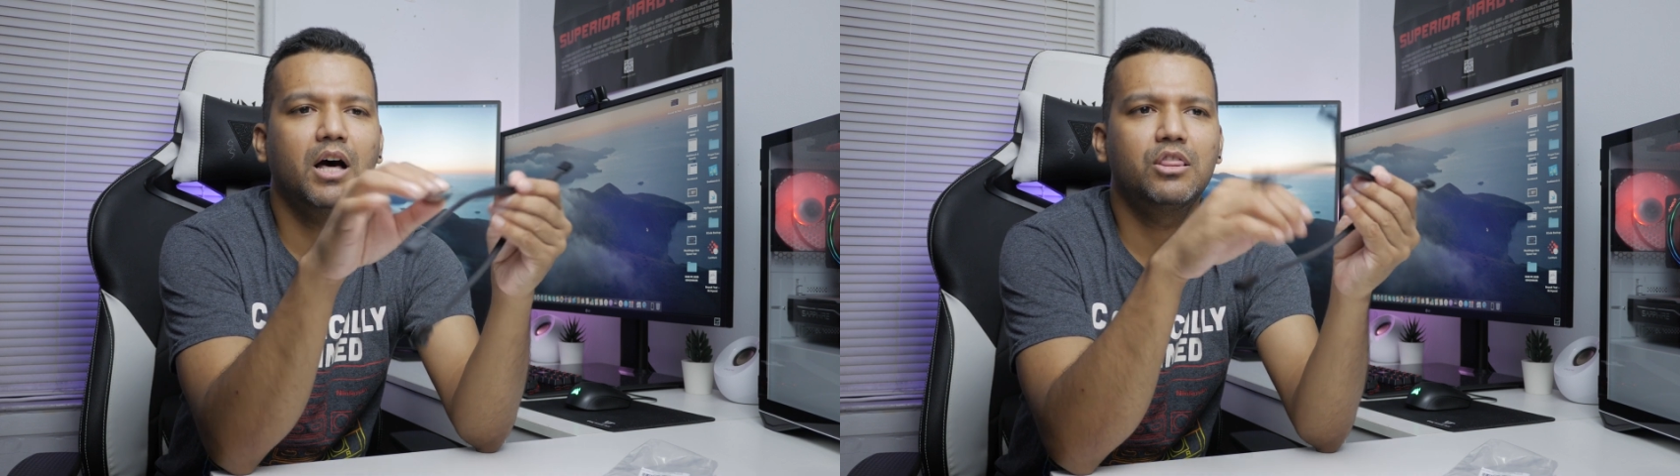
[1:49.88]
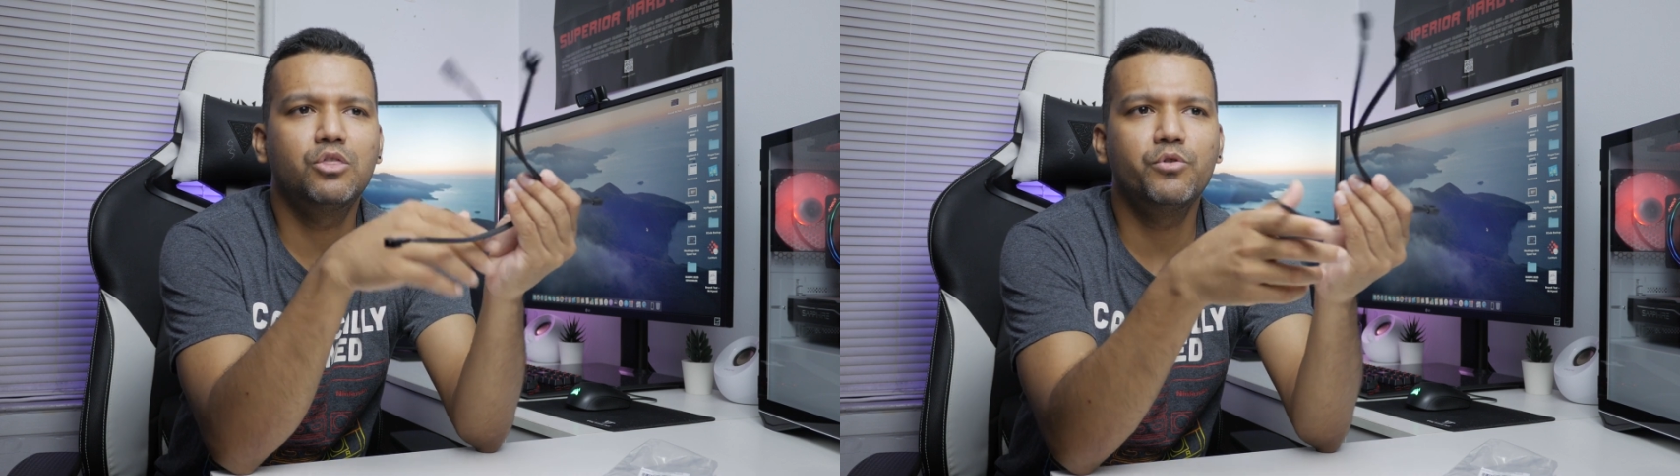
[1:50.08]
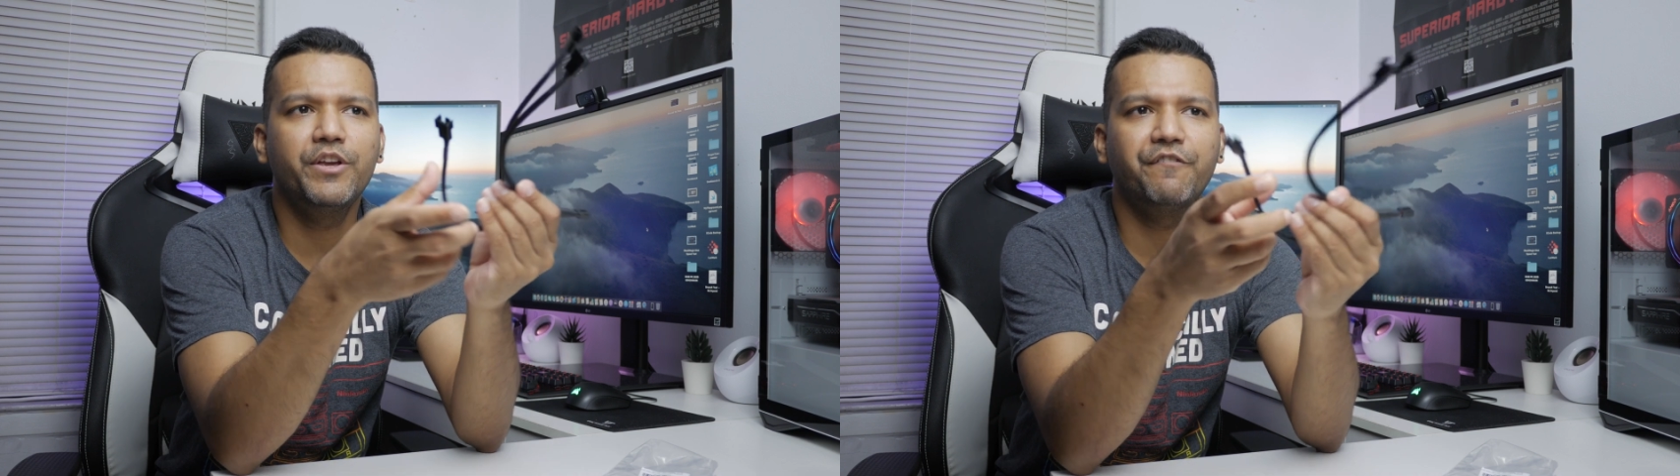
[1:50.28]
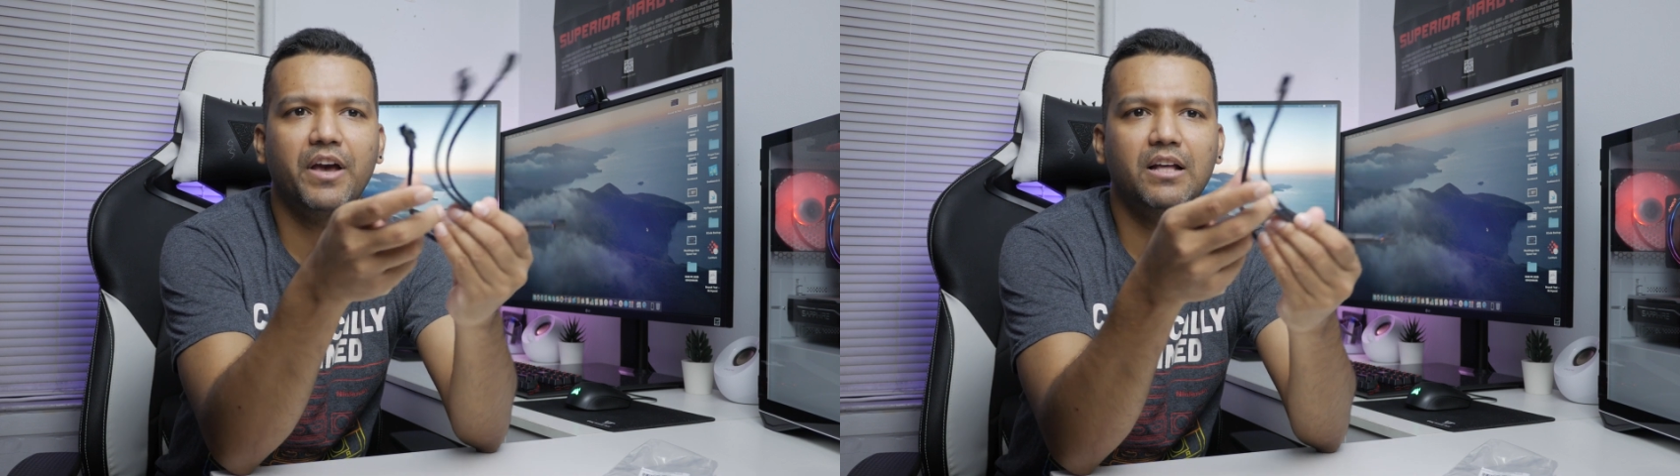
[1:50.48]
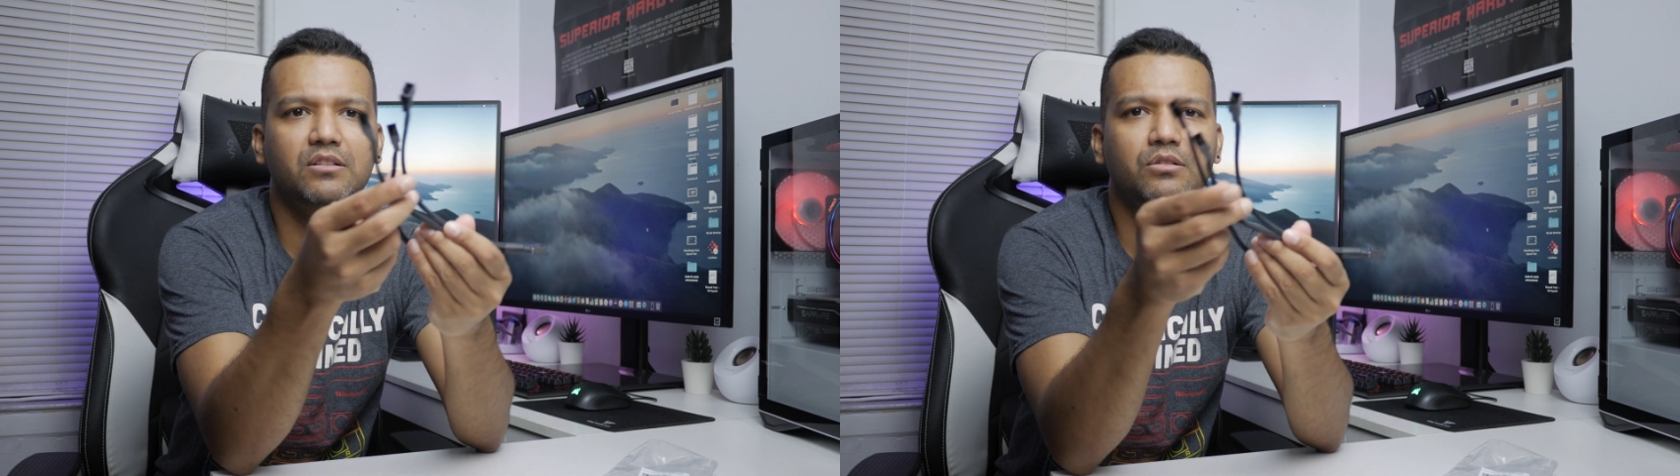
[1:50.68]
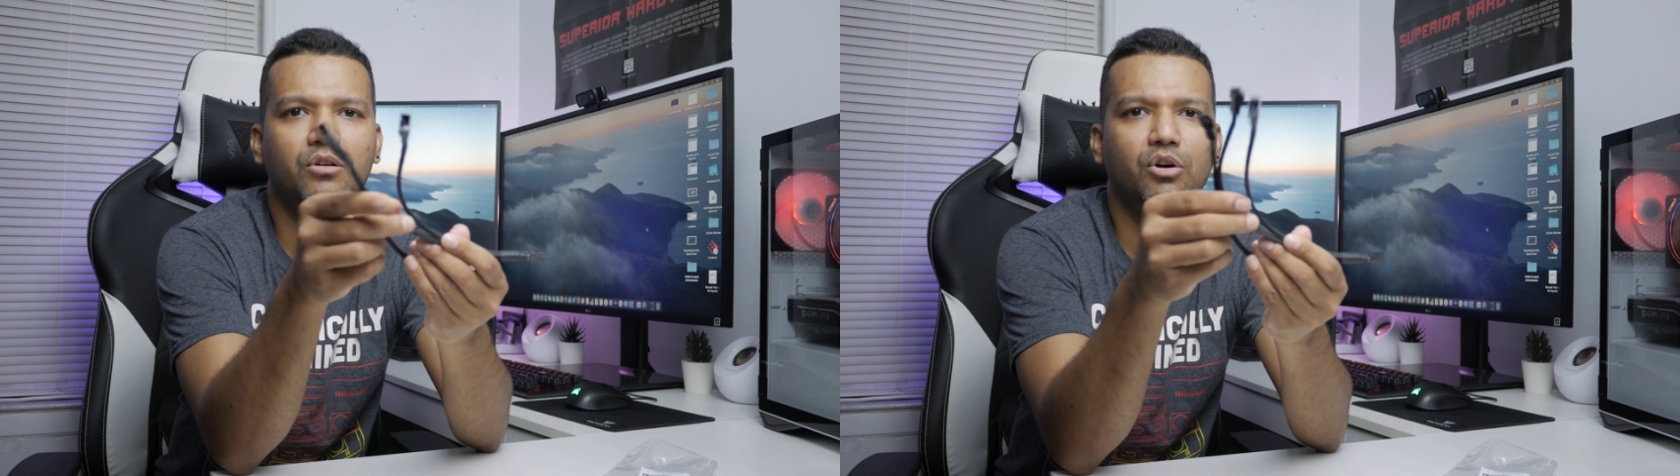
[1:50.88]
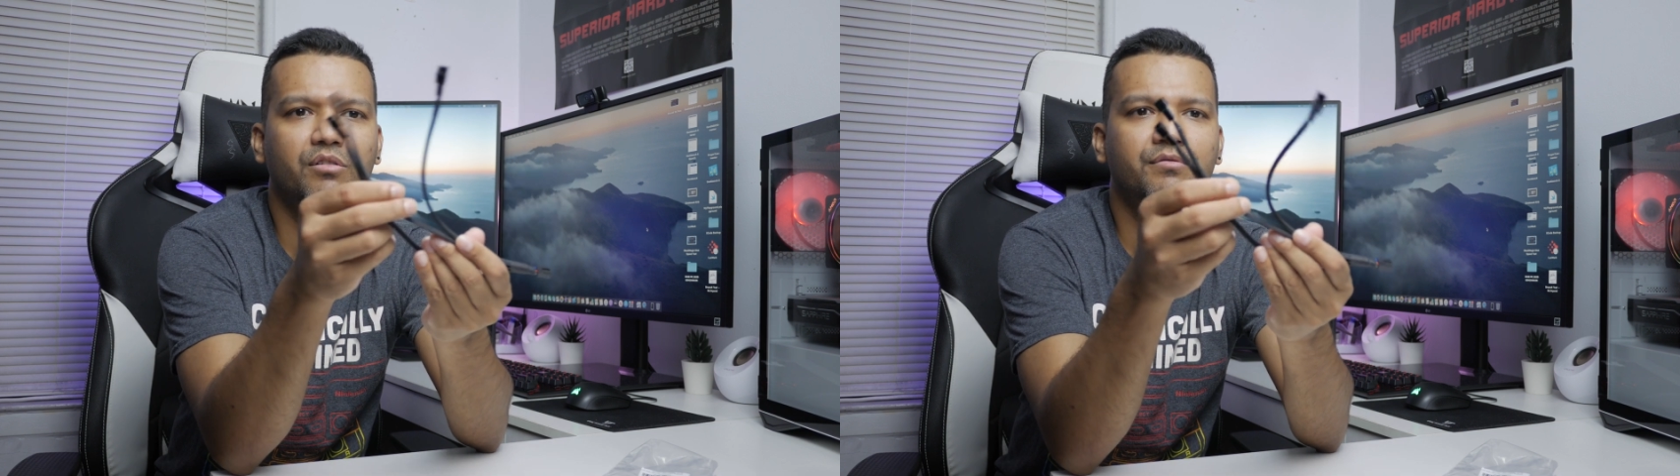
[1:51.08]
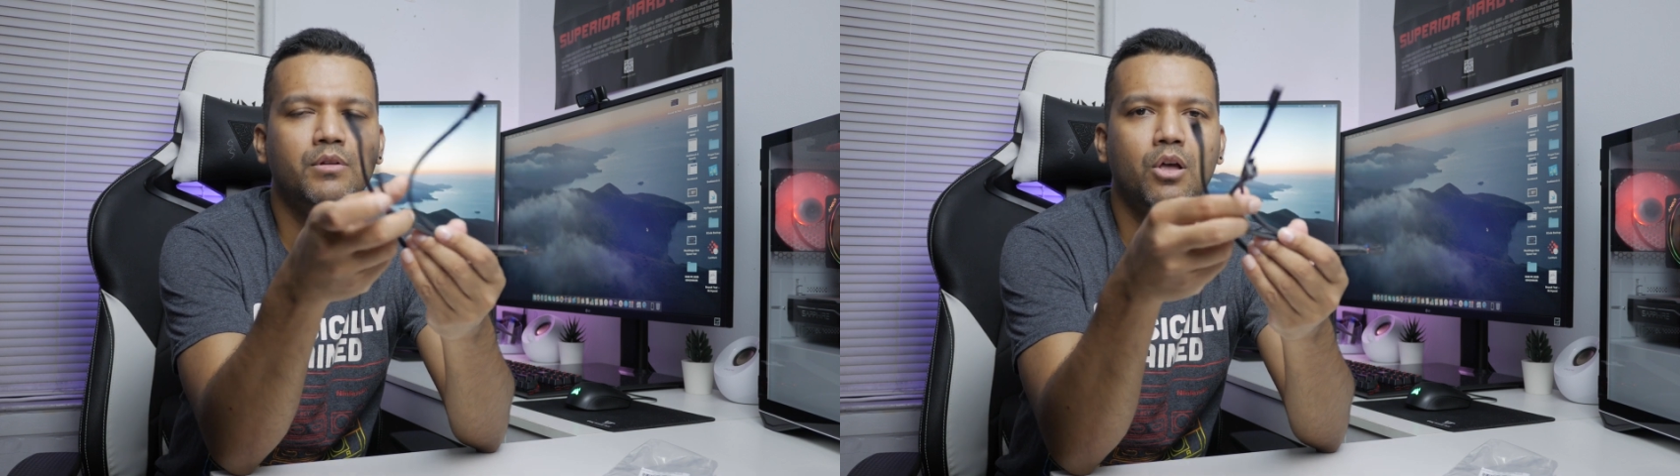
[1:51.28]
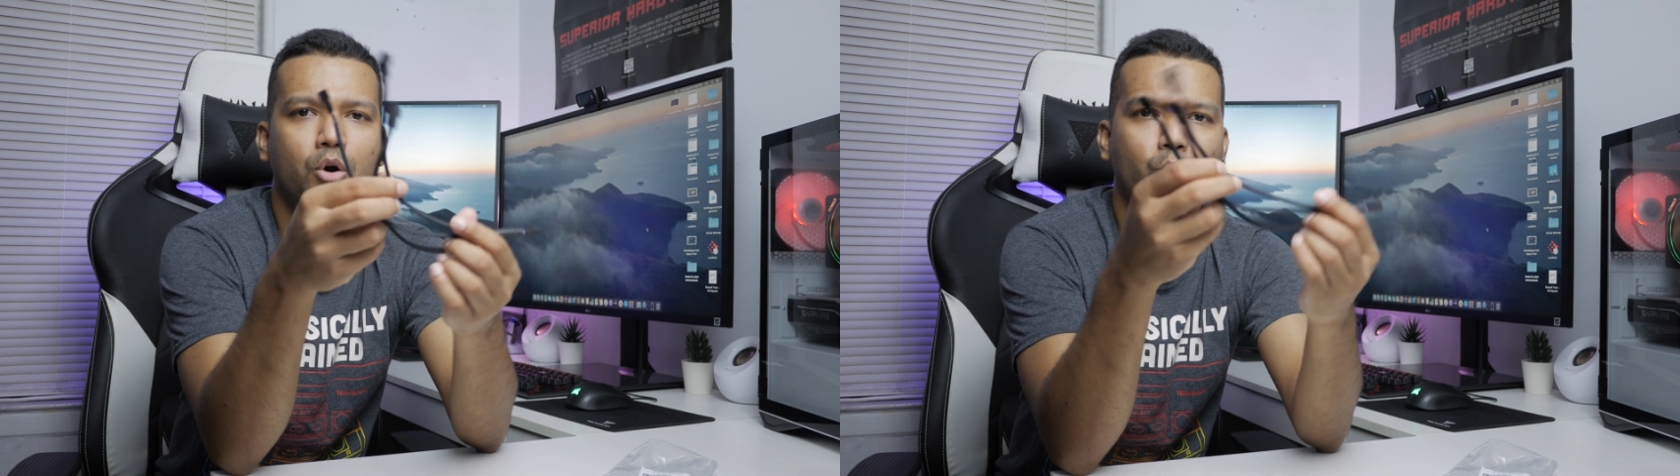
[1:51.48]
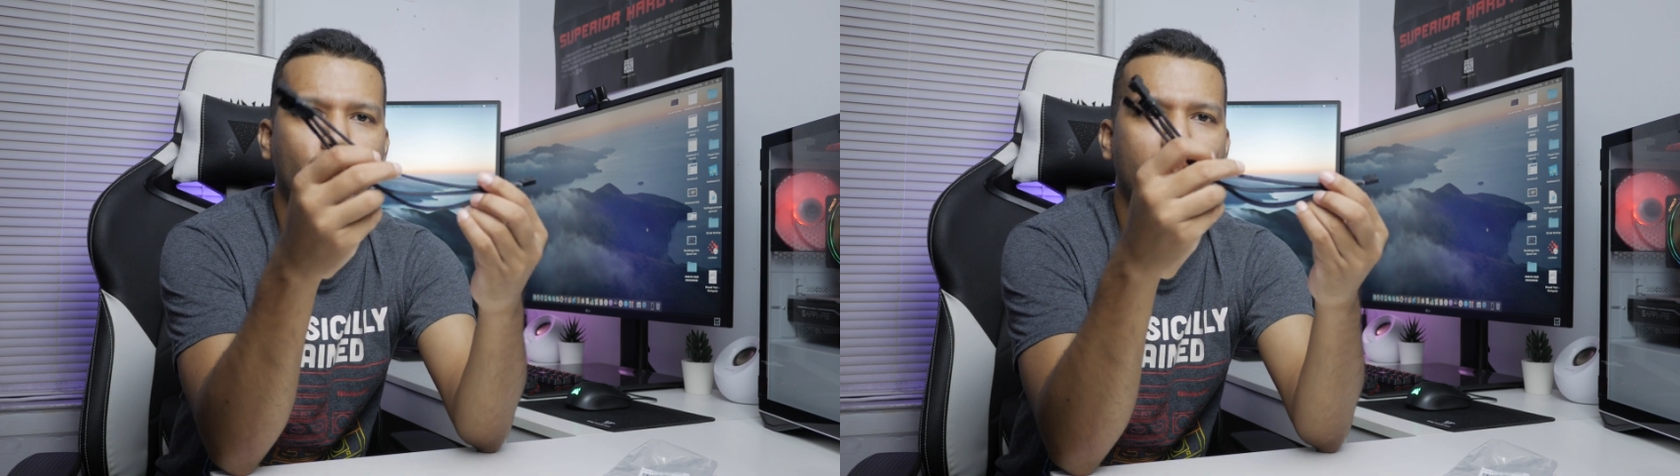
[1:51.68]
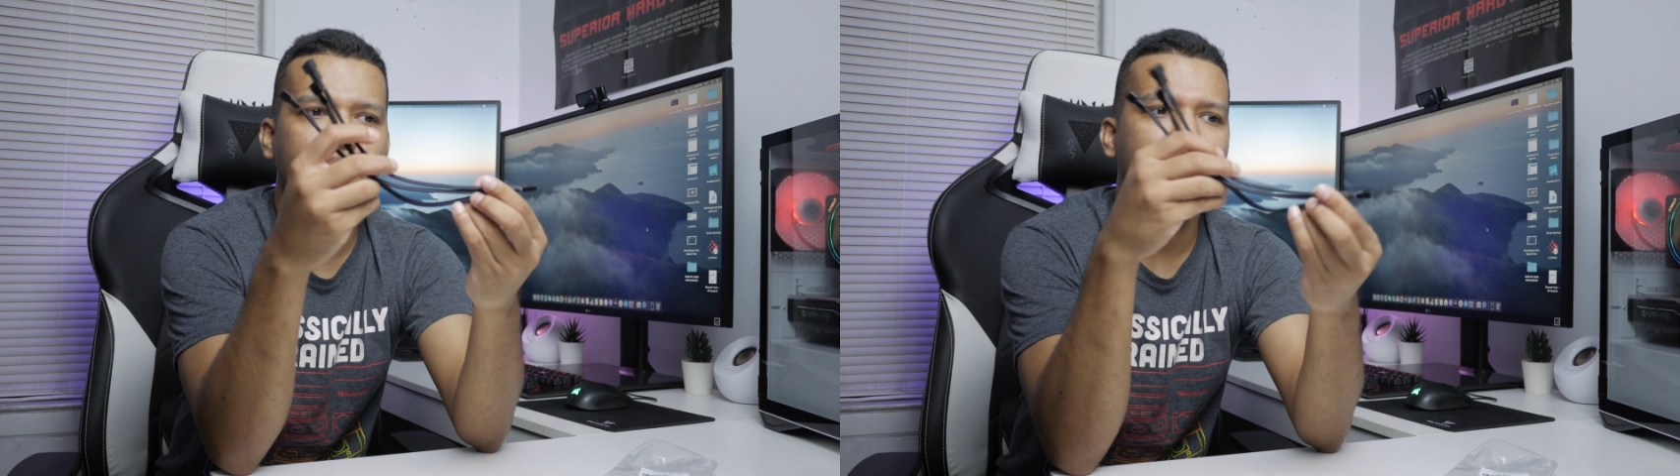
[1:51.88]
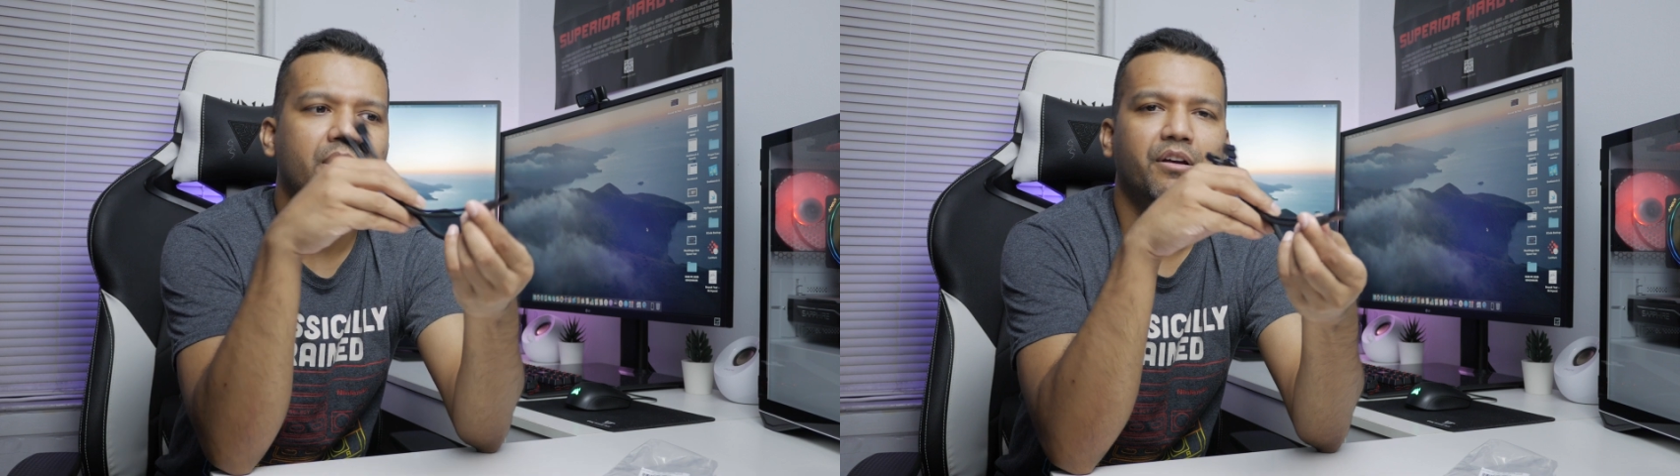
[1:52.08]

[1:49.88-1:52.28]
three fans of one